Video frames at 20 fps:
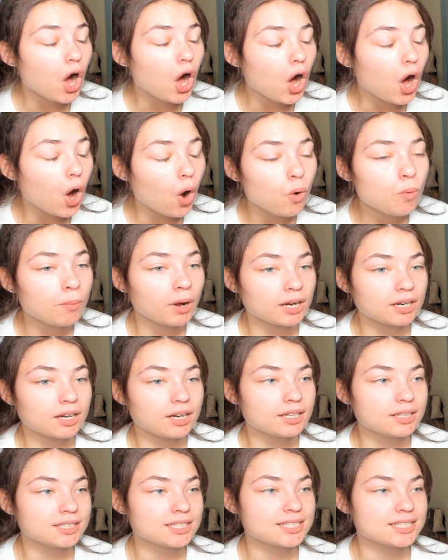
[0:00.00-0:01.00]
oh my
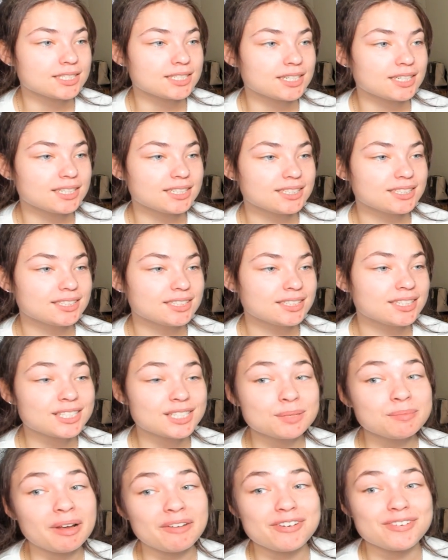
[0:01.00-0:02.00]
god, this is it.
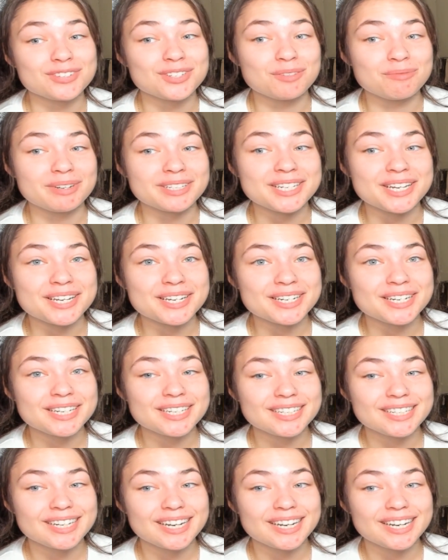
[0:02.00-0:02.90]
This is my favorite song by Ten